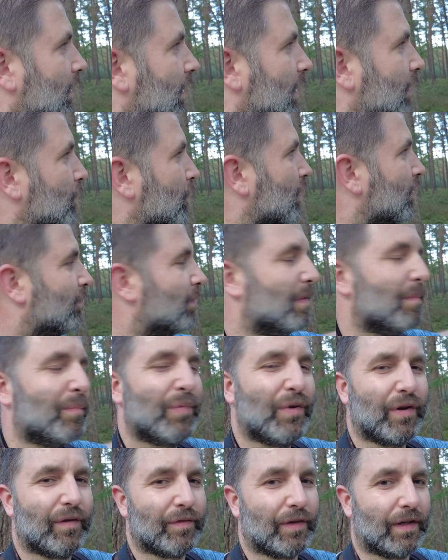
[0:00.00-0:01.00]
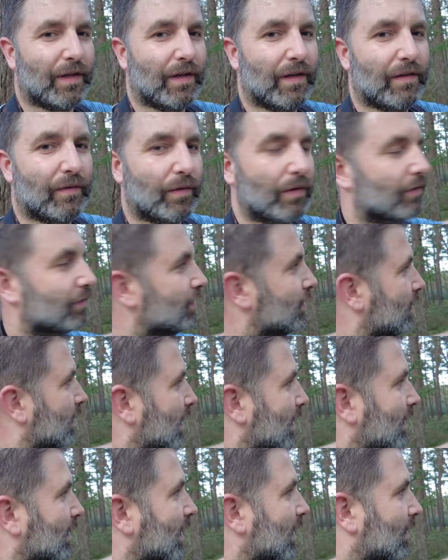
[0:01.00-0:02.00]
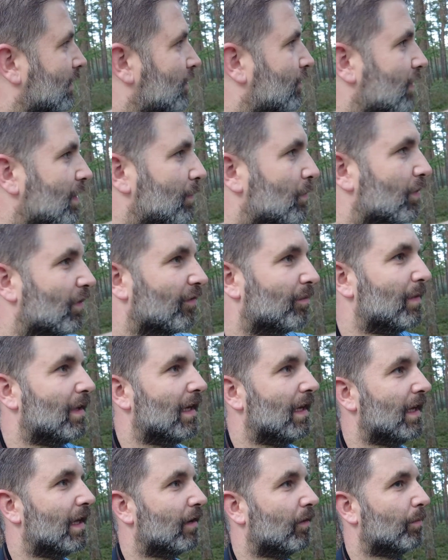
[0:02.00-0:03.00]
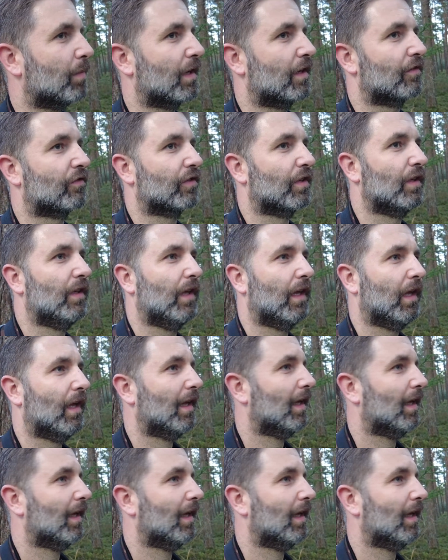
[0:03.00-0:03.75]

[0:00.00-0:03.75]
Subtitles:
that would have been perfect, because then that tree would have been lit up by the sun.